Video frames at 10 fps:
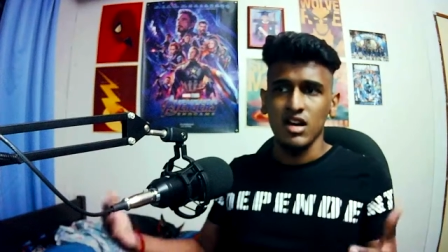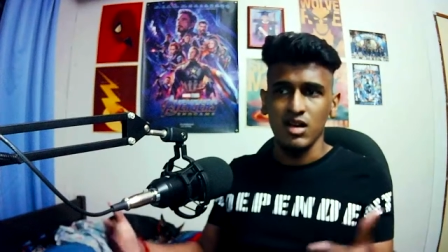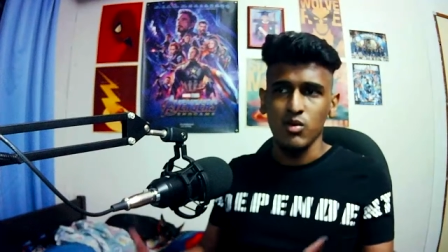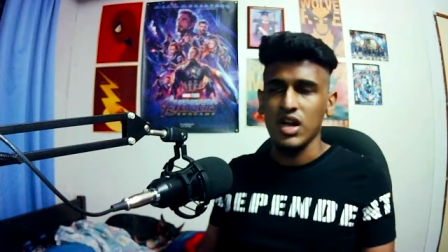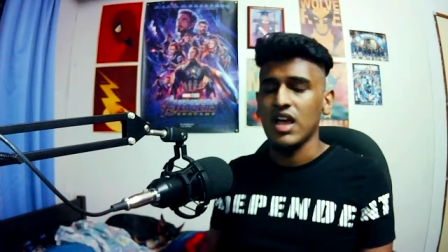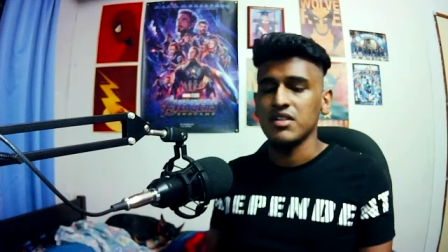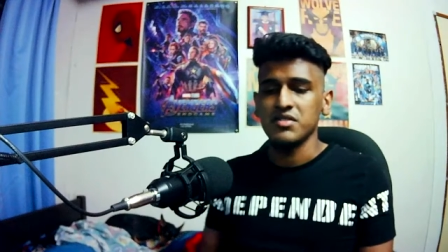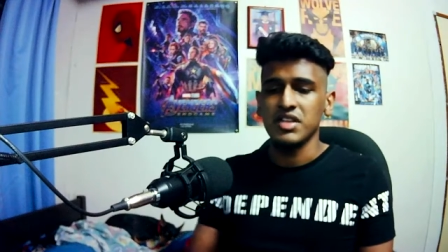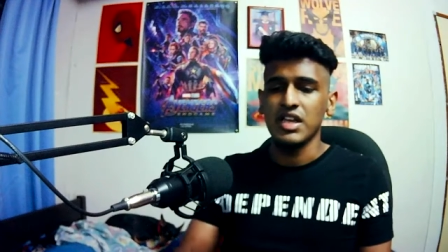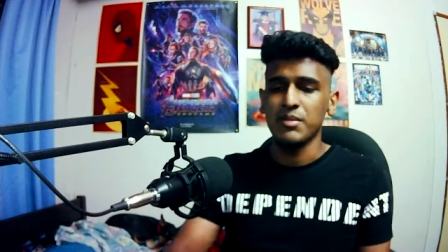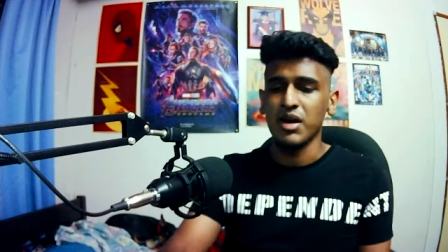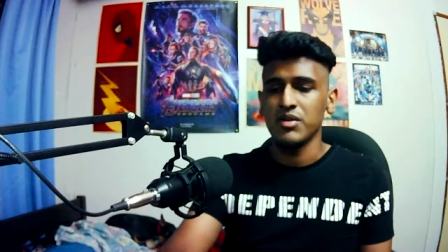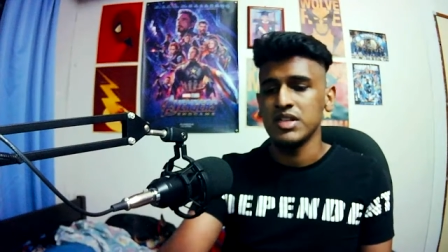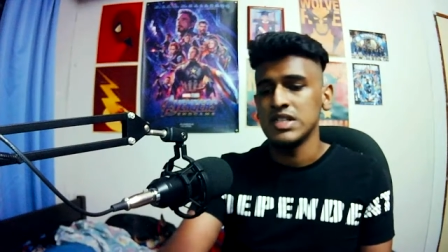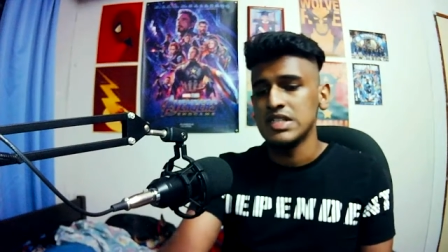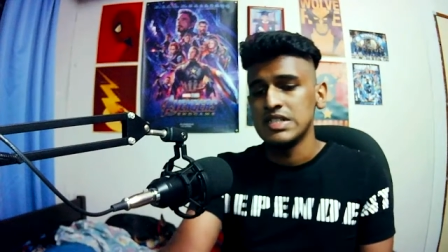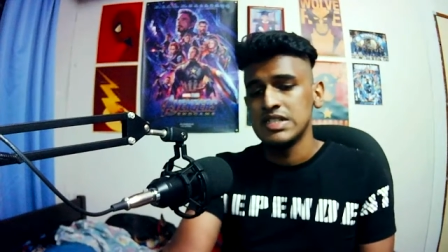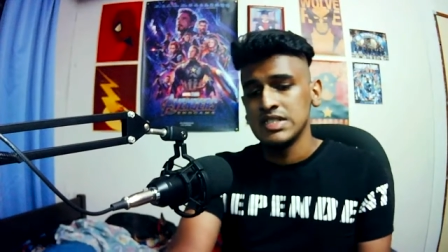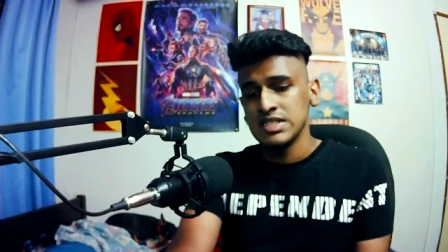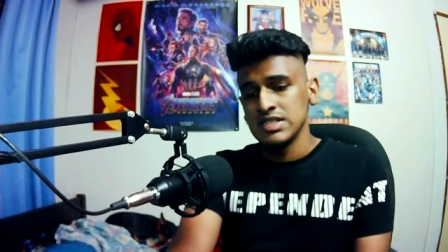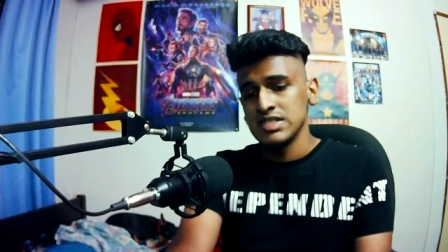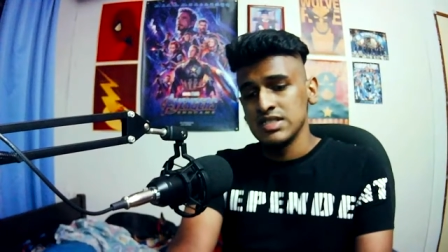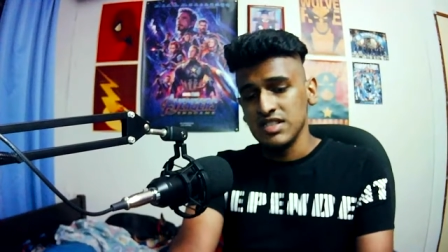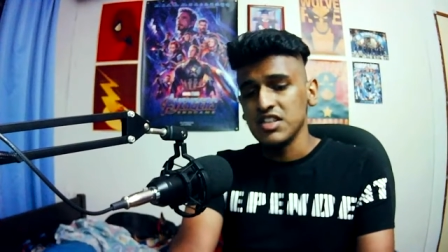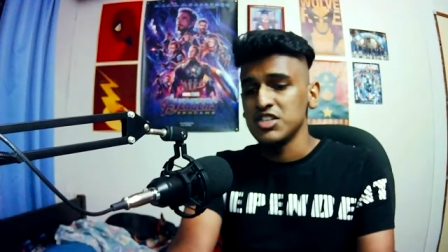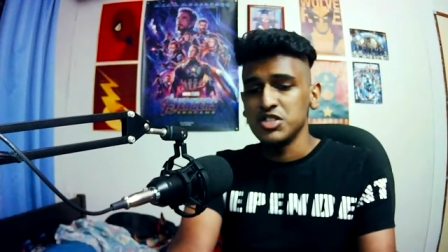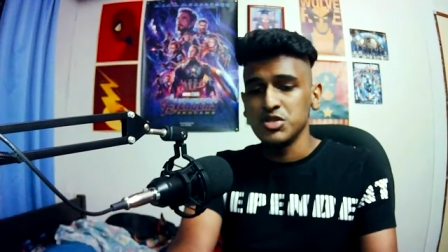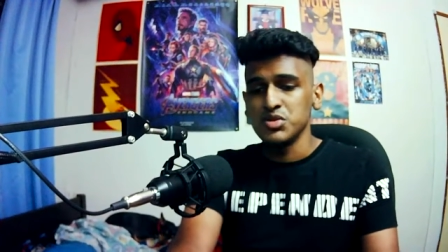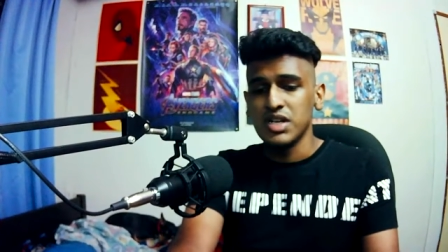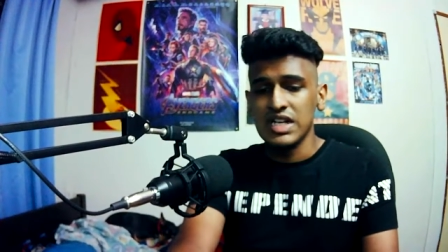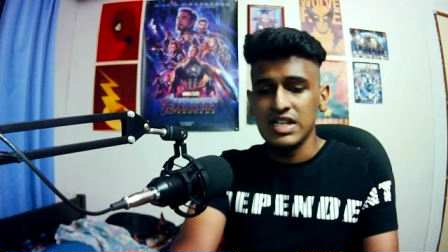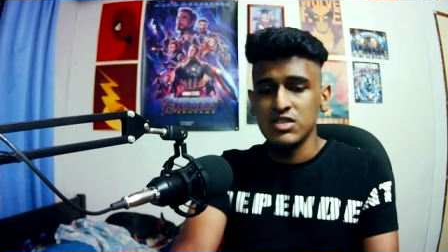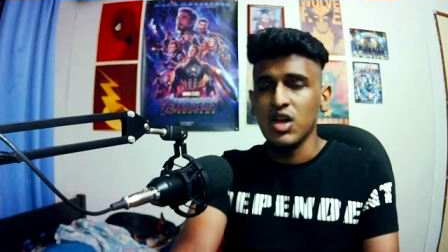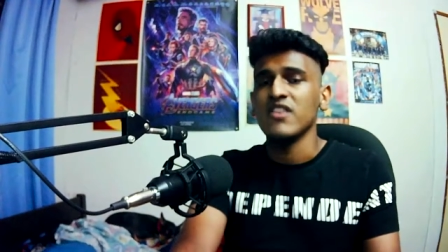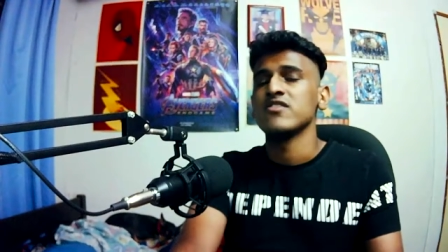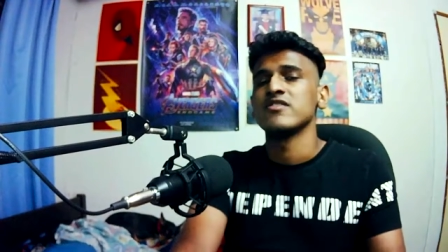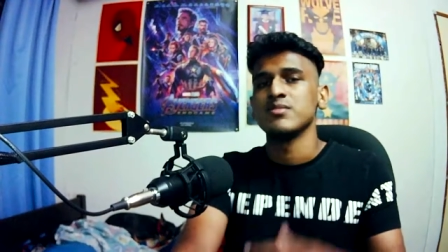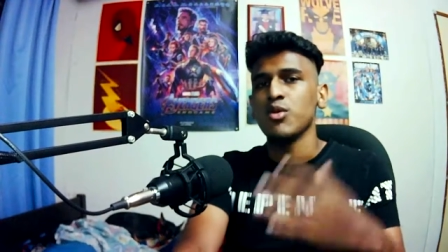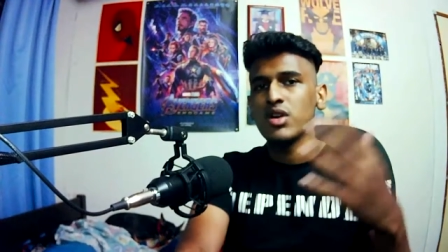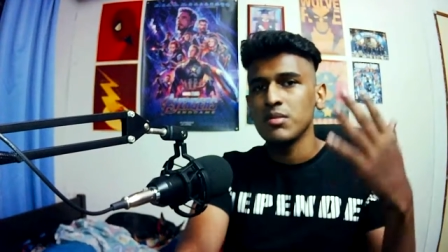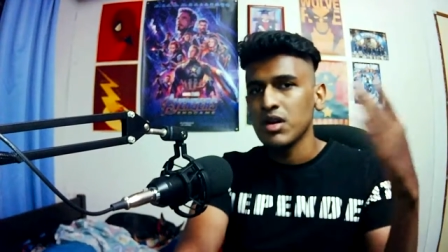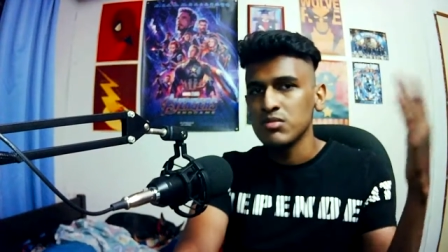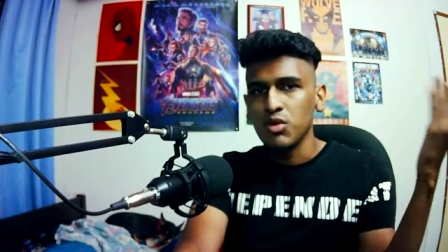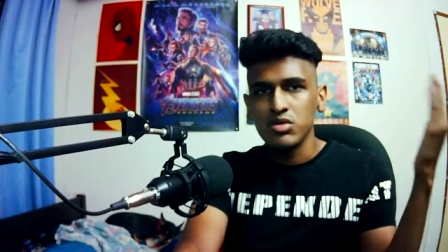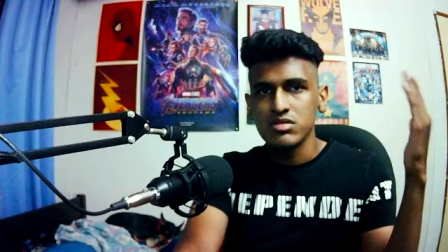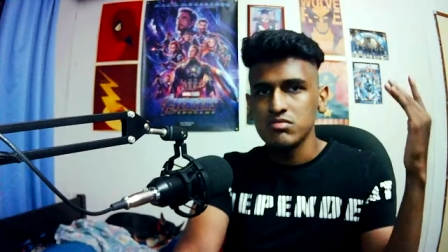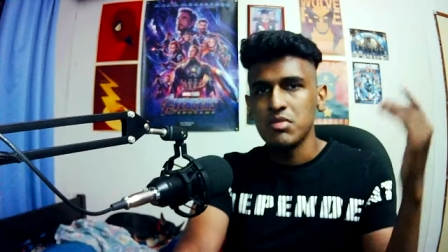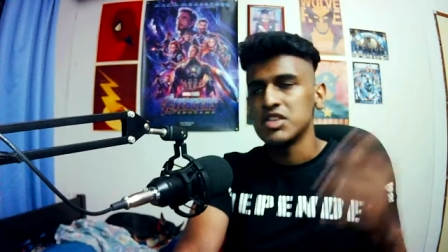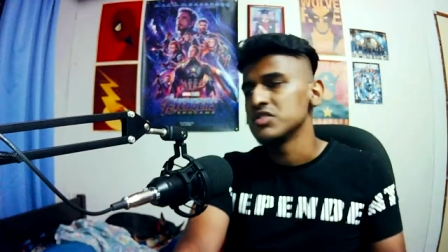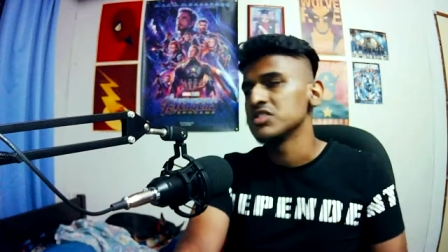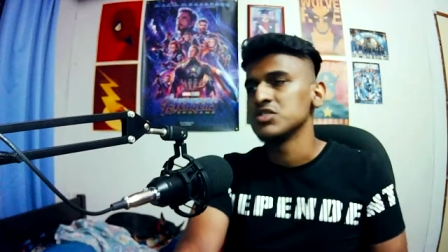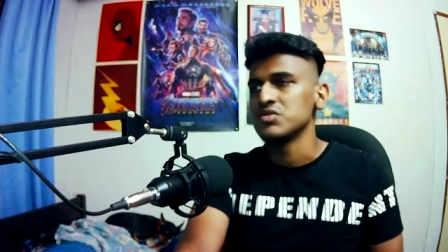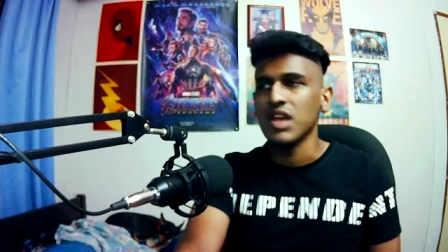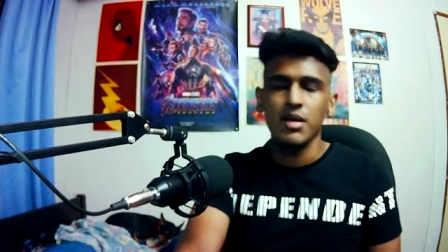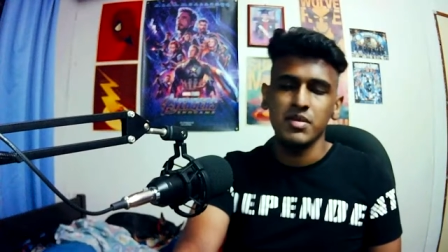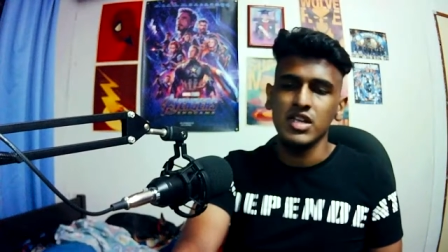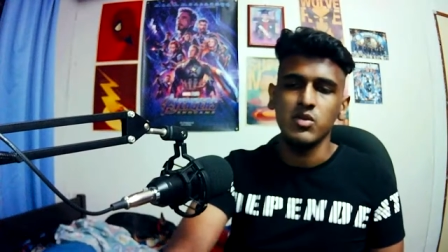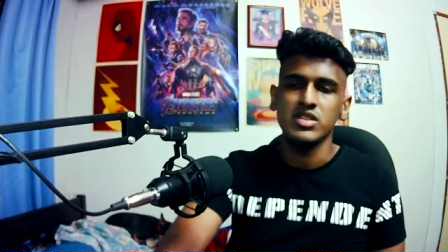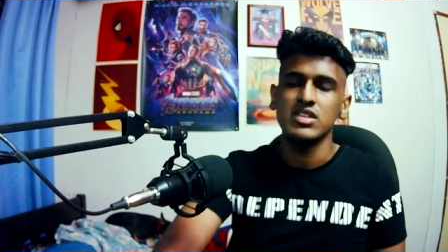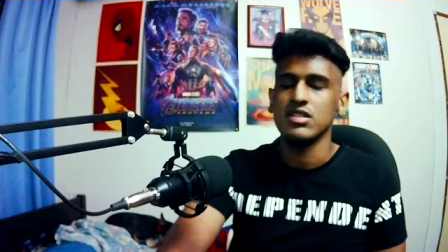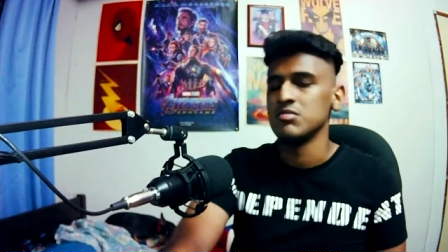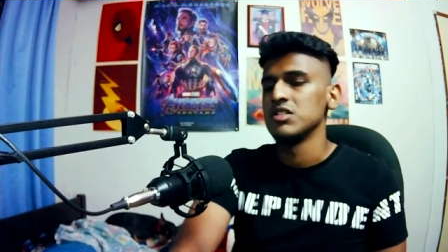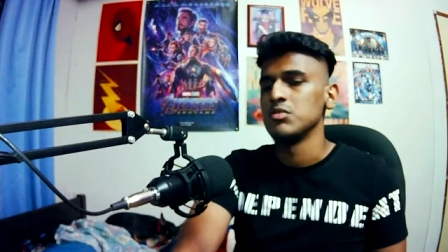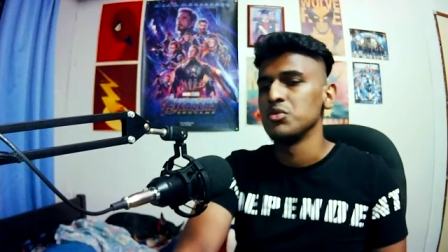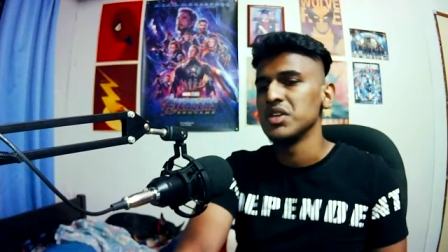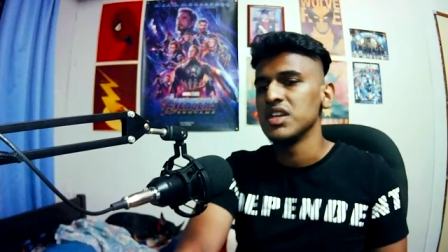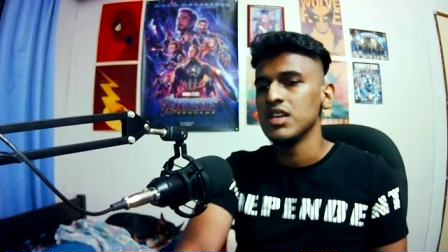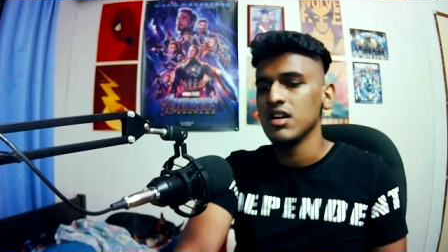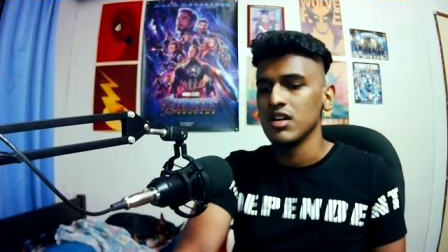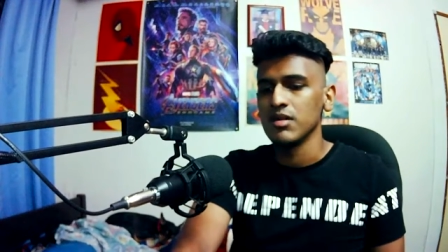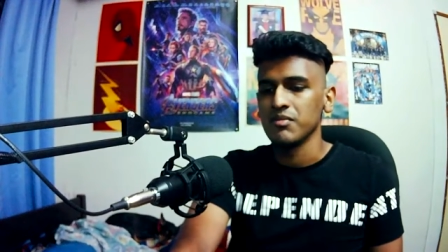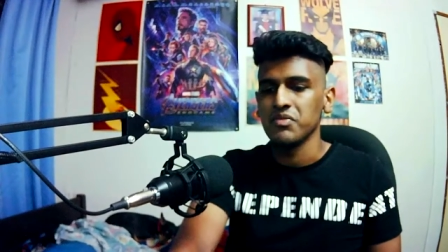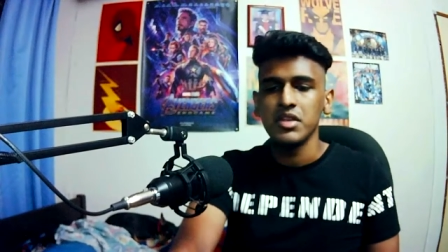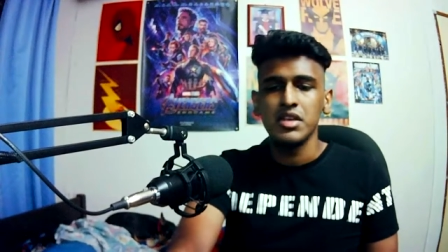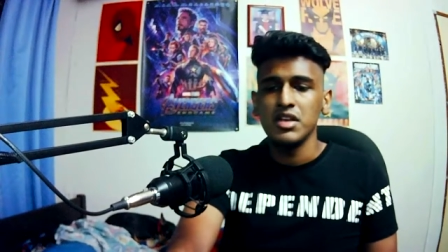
Uh, what I had to say about this issue, so I've spoken about both major issues happening within the WWE. Um,